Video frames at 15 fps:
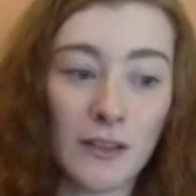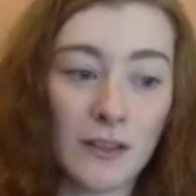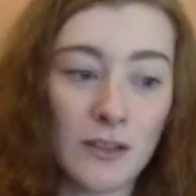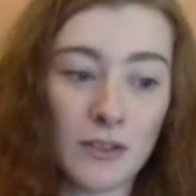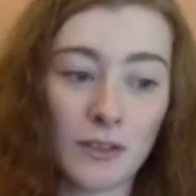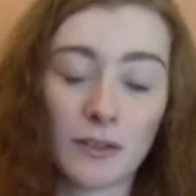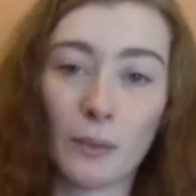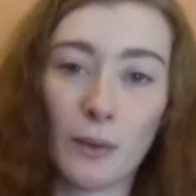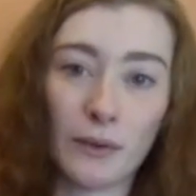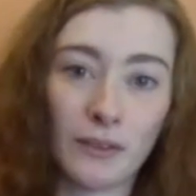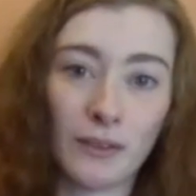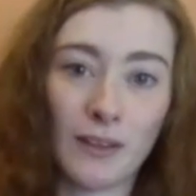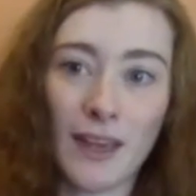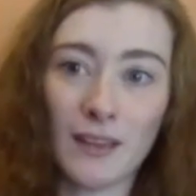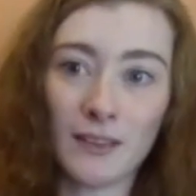You just want
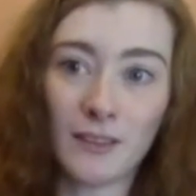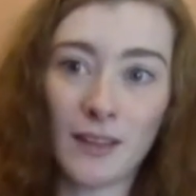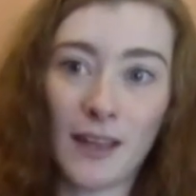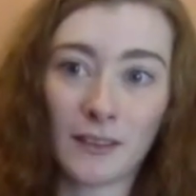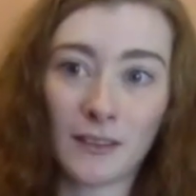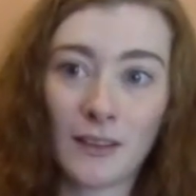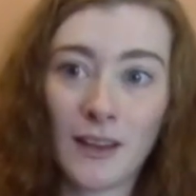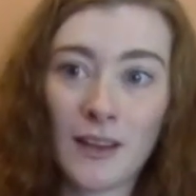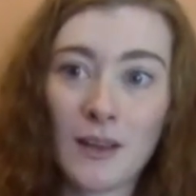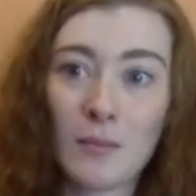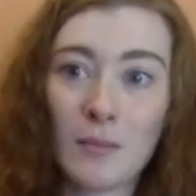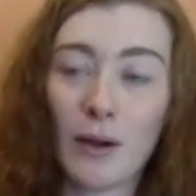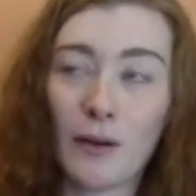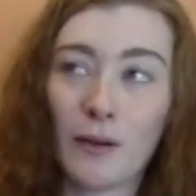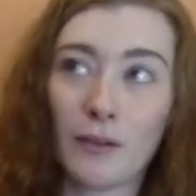to get that
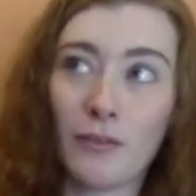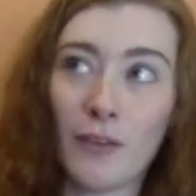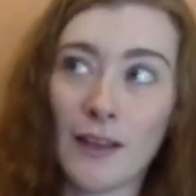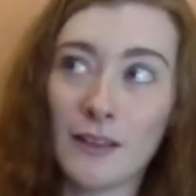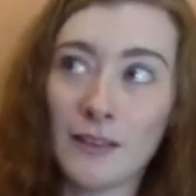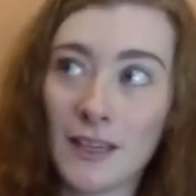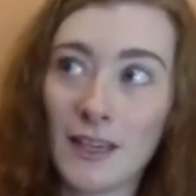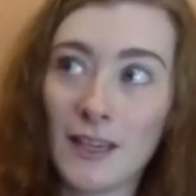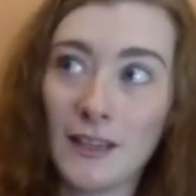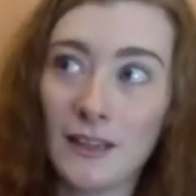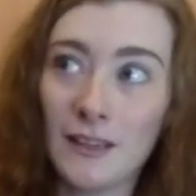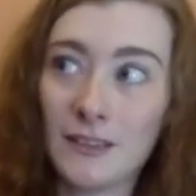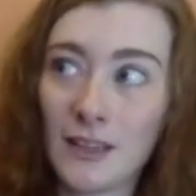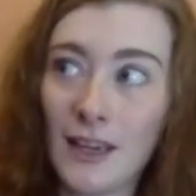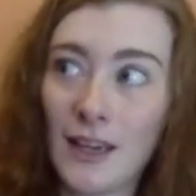product
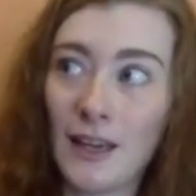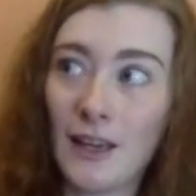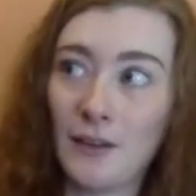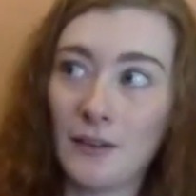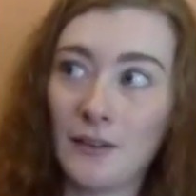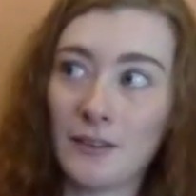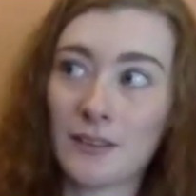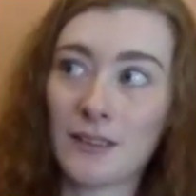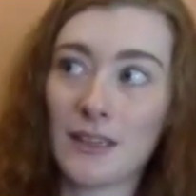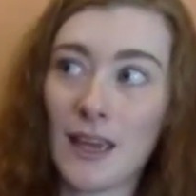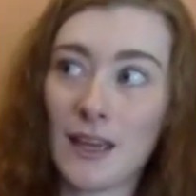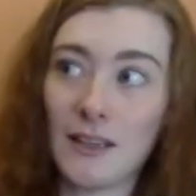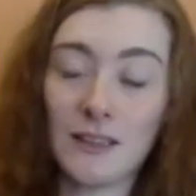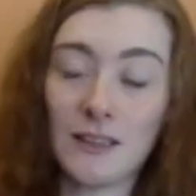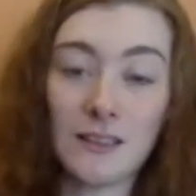validated and
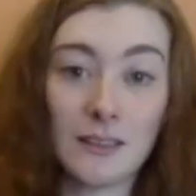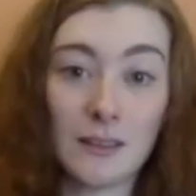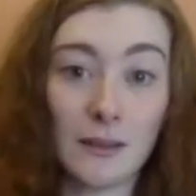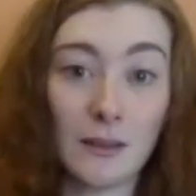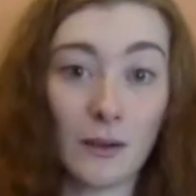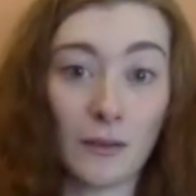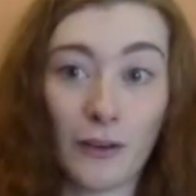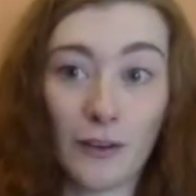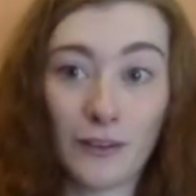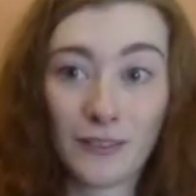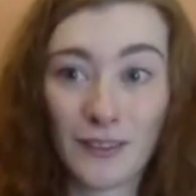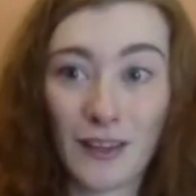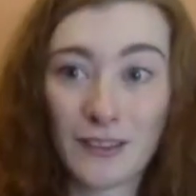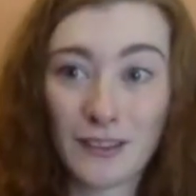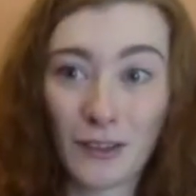get your
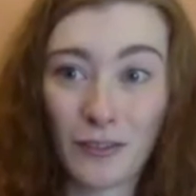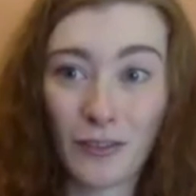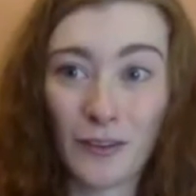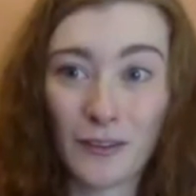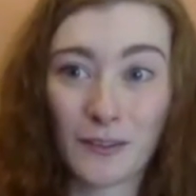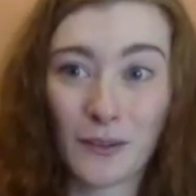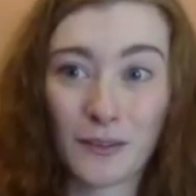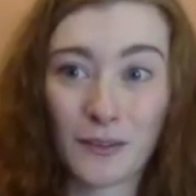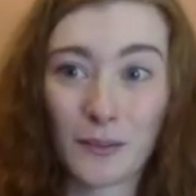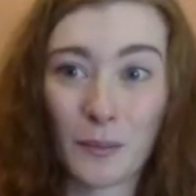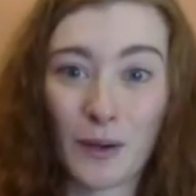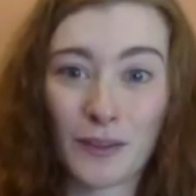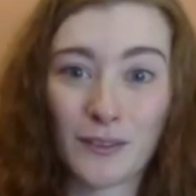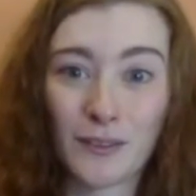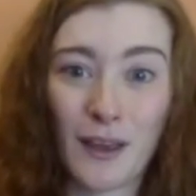first
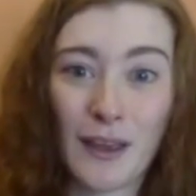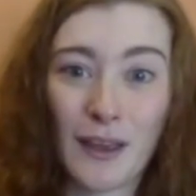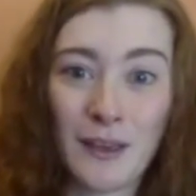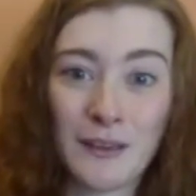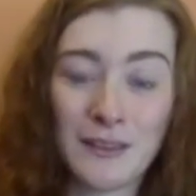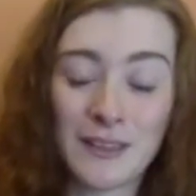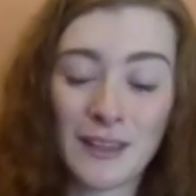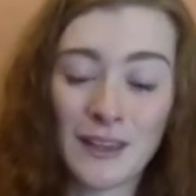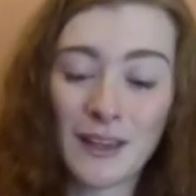customer signed,